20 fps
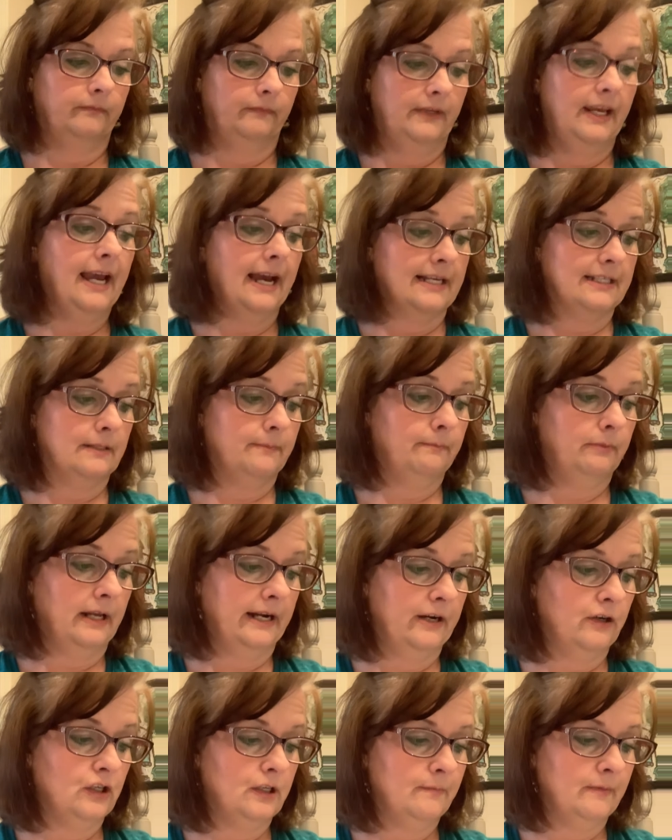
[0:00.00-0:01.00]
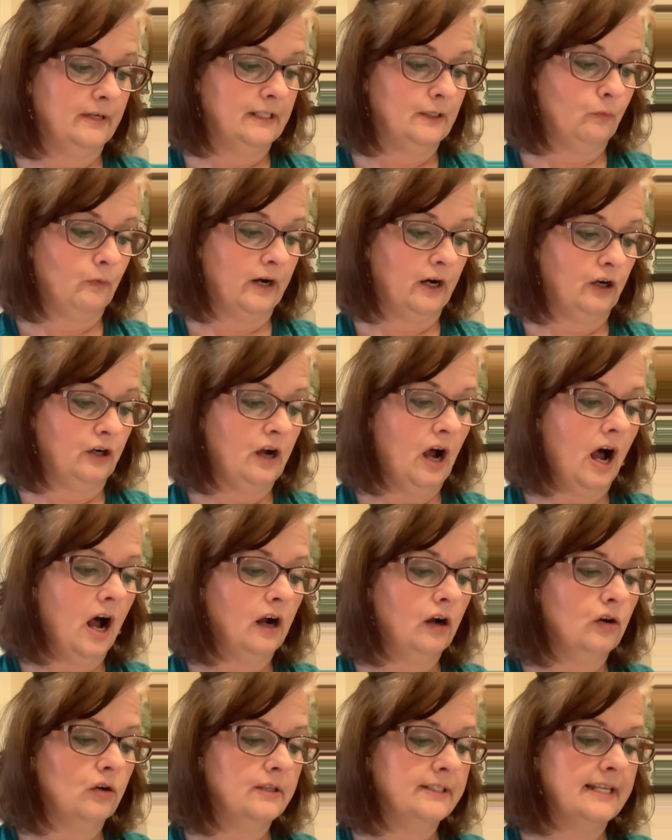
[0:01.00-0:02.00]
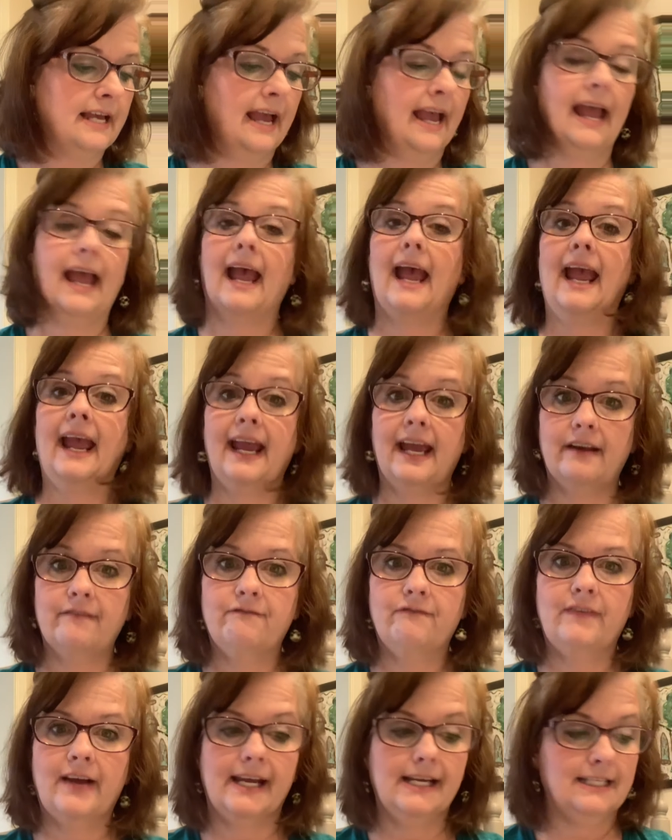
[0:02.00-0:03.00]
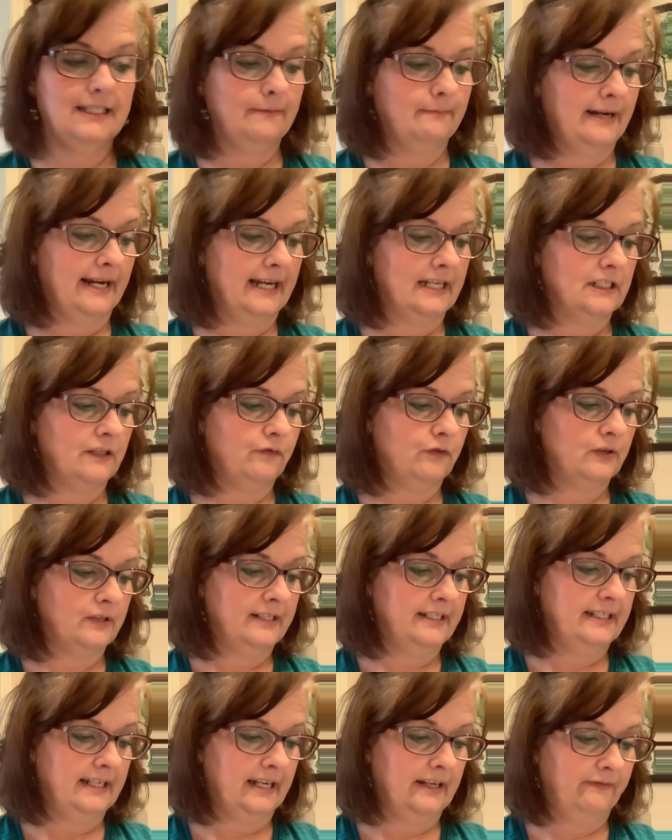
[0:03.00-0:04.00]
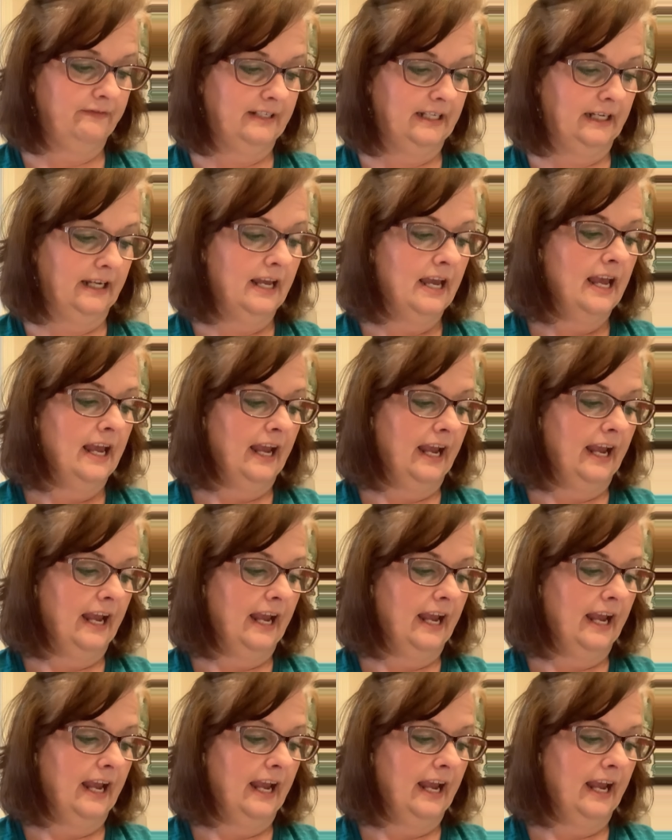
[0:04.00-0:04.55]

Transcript: Yes, players must wear goggles and face mask for safety.